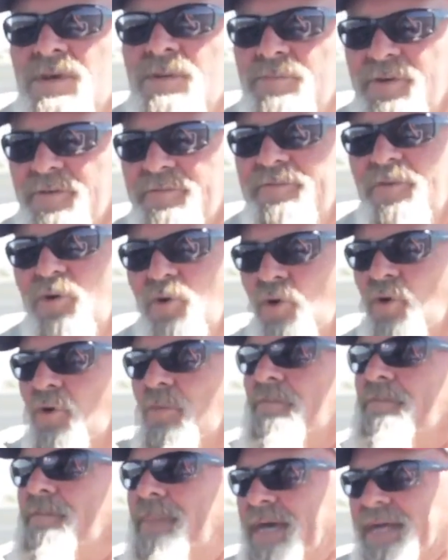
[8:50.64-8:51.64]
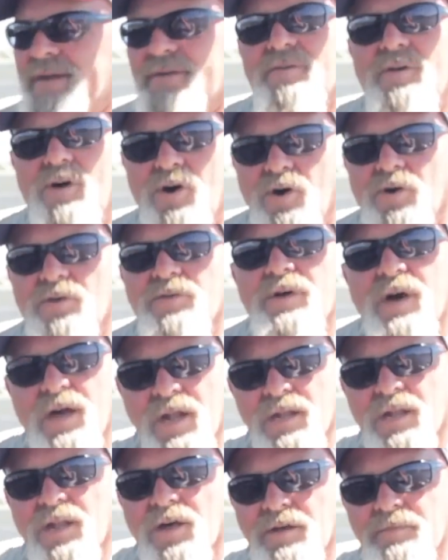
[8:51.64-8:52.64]
perform better on a
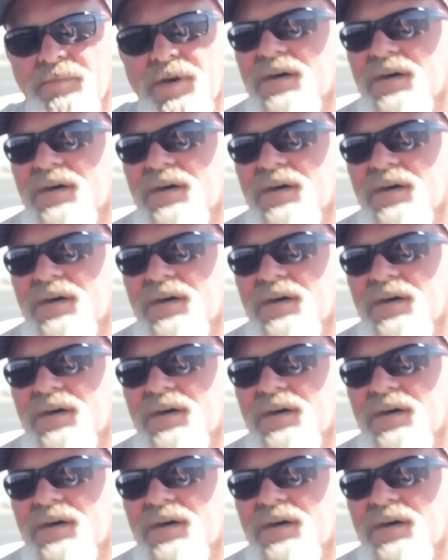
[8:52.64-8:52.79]
lot of